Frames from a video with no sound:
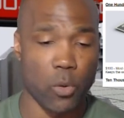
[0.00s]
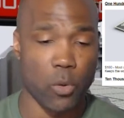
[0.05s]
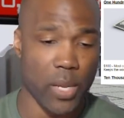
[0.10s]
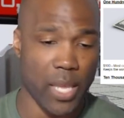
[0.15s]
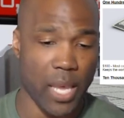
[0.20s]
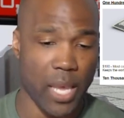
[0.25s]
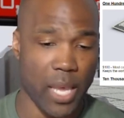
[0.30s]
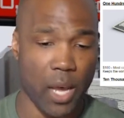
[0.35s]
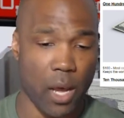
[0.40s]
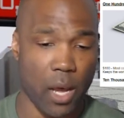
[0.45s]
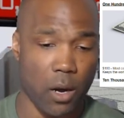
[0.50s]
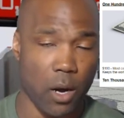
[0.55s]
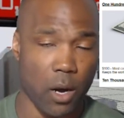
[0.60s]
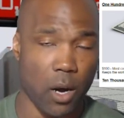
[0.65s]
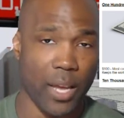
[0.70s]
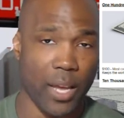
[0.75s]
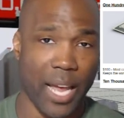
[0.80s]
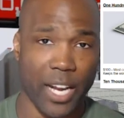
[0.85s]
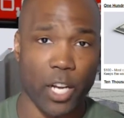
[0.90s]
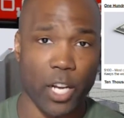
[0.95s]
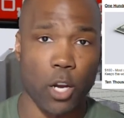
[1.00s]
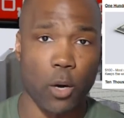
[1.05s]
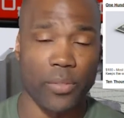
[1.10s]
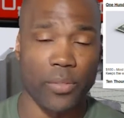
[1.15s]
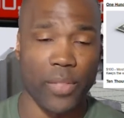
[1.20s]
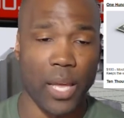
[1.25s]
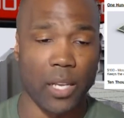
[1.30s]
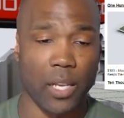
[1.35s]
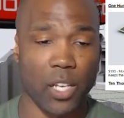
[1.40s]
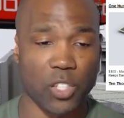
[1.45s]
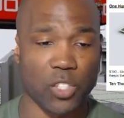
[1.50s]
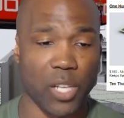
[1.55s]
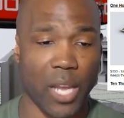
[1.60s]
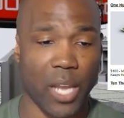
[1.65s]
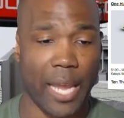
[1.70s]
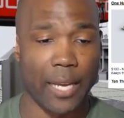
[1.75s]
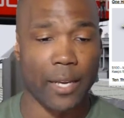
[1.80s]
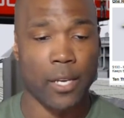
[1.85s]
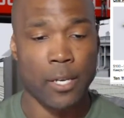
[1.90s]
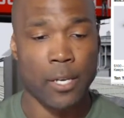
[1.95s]
we can all kind of know what that looks
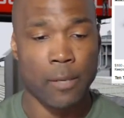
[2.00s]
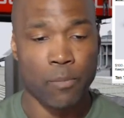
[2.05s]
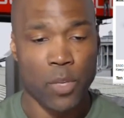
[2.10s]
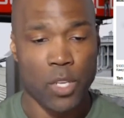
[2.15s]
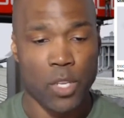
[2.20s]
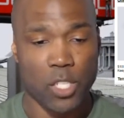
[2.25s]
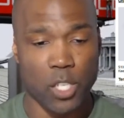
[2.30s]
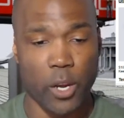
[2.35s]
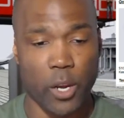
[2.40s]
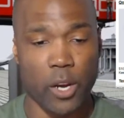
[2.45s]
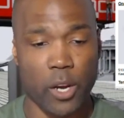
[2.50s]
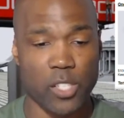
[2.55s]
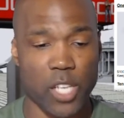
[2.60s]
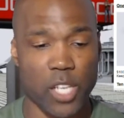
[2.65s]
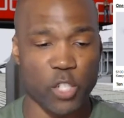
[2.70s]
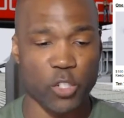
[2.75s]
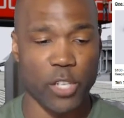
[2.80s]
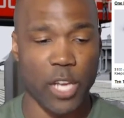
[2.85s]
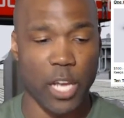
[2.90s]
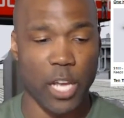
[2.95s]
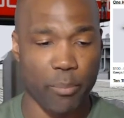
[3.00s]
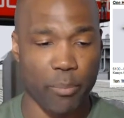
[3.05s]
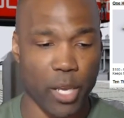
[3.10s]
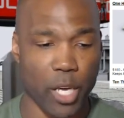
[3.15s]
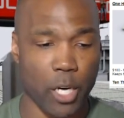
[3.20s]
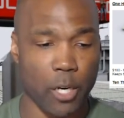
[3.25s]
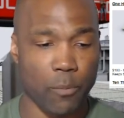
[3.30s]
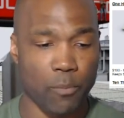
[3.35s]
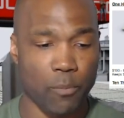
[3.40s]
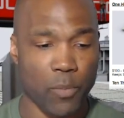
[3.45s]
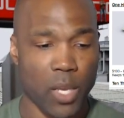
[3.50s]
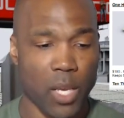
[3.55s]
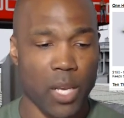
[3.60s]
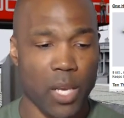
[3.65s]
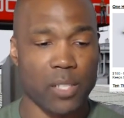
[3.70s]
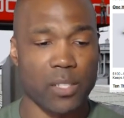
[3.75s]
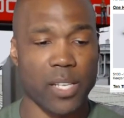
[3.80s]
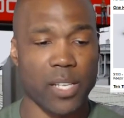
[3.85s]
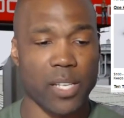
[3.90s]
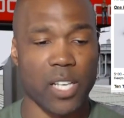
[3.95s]
like. So here's a $100 bill.
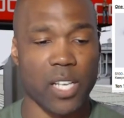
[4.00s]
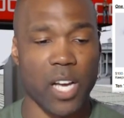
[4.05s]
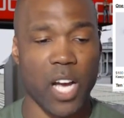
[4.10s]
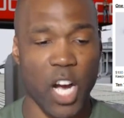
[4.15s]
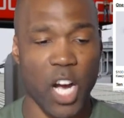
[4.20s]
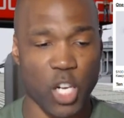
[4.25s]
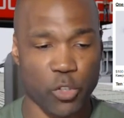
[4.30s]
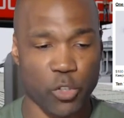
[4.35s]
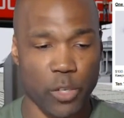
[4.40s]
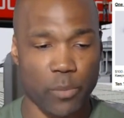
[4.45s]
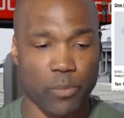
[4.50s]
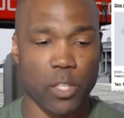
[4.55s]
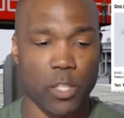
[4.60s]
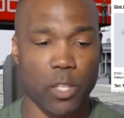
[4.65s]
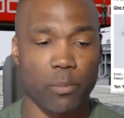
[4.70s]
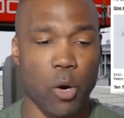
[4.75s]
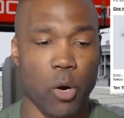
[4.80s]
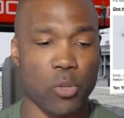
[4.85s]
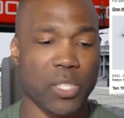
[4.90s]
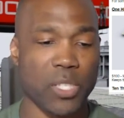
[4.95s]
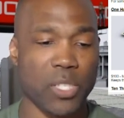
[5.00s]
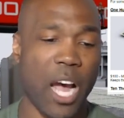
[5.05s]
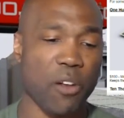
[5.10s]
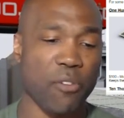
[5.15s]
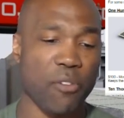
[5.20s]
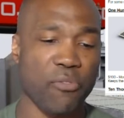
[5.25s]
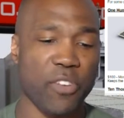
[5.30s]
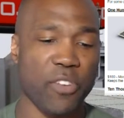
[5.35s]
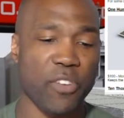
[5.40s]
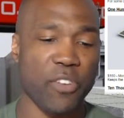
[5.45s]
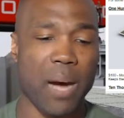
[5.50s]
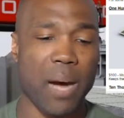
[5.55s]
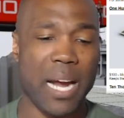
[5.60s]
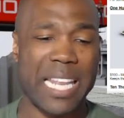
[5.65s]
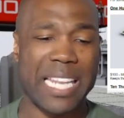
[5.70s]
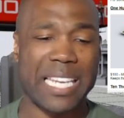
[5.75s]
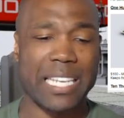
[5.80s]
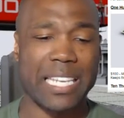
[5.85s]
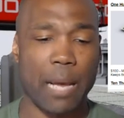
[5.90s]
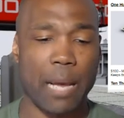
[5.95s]
It says 100, the most counterfeited
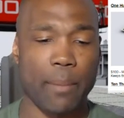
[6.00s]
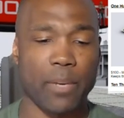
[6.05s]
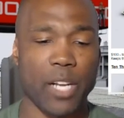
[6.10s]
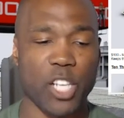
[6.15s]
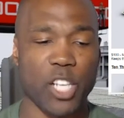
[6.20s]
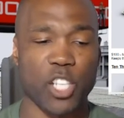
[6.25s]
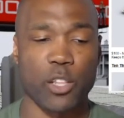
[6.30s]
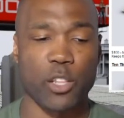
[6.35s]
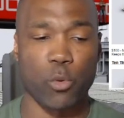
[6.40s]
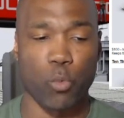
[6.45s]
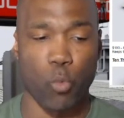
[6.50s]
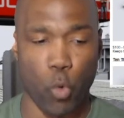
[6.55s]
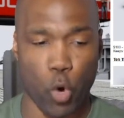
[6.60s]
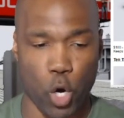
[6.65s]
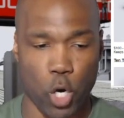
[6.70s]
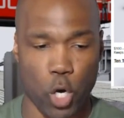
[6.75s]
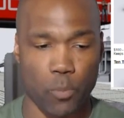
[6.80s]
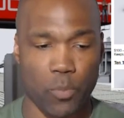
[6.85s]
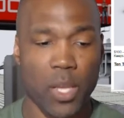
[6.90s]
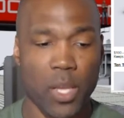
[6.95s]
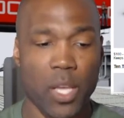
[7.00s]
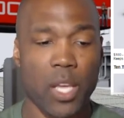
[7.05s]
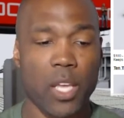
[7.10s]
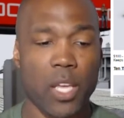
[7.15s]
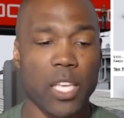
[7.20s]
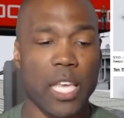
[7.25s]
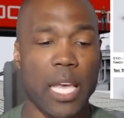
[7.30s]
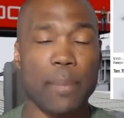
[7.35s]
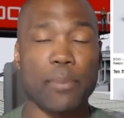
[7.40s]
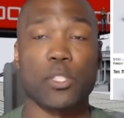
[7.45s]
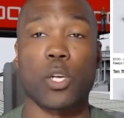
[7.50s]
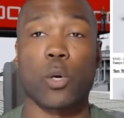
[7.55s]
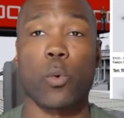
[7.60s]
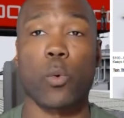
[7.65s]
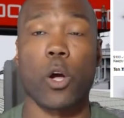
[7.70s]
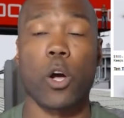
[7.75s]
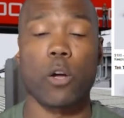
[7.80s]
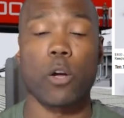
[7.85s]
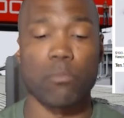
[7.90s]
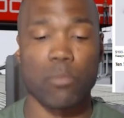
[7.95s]
money denomination in the world, keeps the
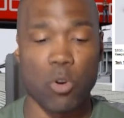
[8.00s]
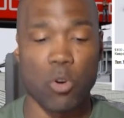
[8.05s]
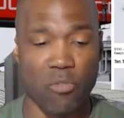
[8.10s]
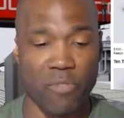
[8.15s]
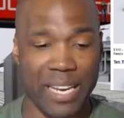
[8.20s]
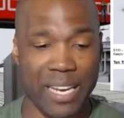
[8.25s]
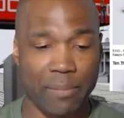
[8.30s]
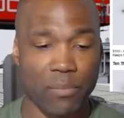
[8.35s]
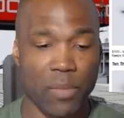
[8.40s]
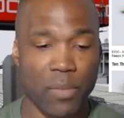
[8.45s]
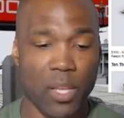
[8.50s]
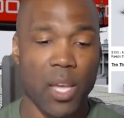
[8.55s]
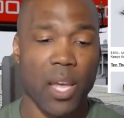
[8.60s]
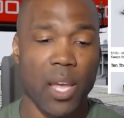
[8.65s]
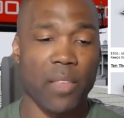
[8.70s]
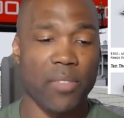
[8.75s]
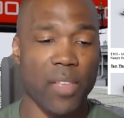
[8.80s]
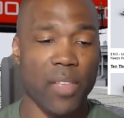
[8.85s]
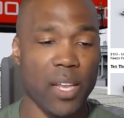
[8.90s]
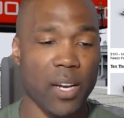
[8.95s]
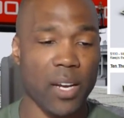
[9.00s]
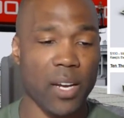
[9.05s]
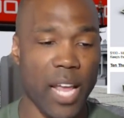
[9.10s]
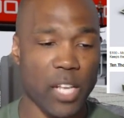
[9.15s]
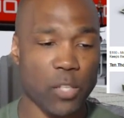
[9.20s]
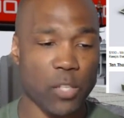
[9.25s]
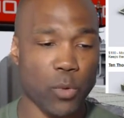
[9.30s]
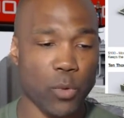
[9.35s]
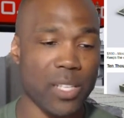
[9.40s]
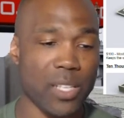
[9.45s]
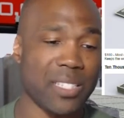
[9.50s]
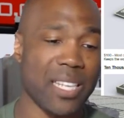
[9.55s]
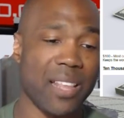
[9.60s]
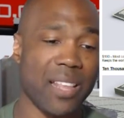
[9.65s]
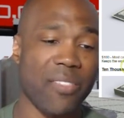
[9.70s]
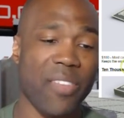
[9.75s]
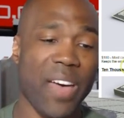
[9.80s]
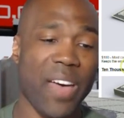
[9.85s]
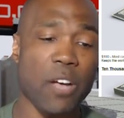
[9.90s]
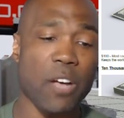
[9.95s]
world moving. And then the next one is
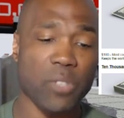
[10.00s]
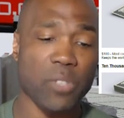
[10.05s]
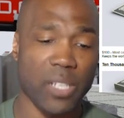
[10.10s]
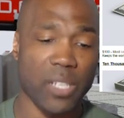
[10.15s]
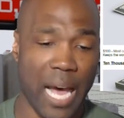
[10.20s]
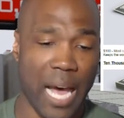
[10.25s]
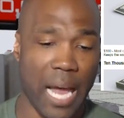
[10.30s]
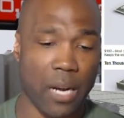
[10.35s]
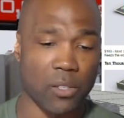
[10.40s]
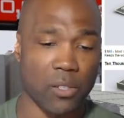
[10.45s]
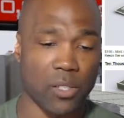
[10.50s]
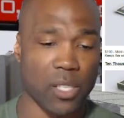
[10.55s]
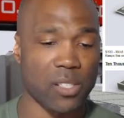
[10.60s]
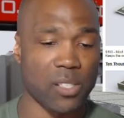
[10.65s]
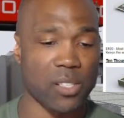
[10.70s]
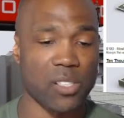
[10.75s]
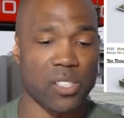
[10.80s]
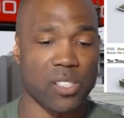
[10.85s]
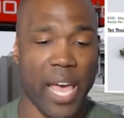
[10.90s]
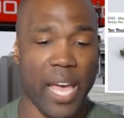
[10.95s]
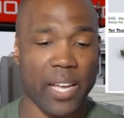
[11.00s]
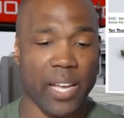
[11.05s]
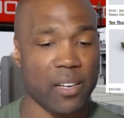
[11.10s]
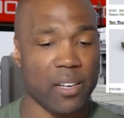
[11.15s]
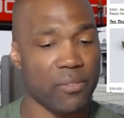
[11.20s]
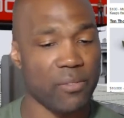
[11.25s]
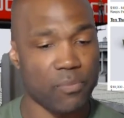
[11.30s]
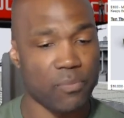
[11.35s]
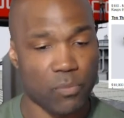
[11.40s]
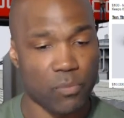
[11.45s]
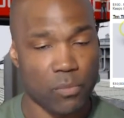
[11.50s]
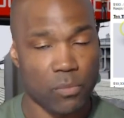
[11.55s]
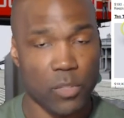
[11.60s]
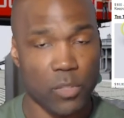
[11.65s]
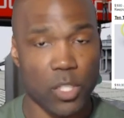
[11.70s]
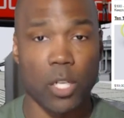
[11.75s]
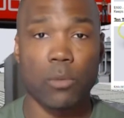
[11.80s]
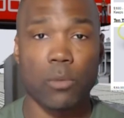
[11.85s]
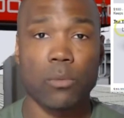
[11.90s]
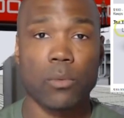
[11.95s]
$10,000. It's a stack of,
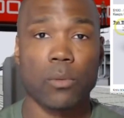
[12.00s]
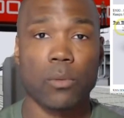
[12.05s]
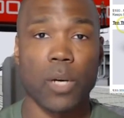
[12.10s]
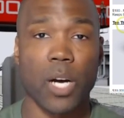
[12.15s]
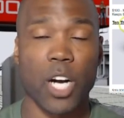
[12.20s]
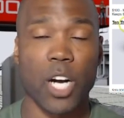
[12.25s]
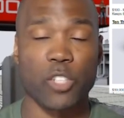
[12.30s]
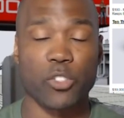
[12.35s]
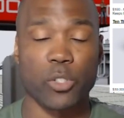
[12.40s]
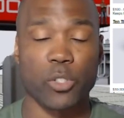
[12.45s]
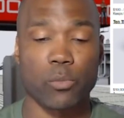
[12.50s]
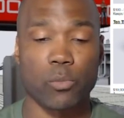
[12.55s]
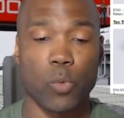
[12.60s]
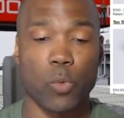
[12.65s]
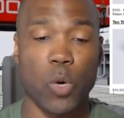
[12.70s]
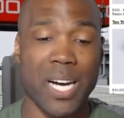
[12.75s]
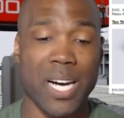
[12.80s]
you know, 100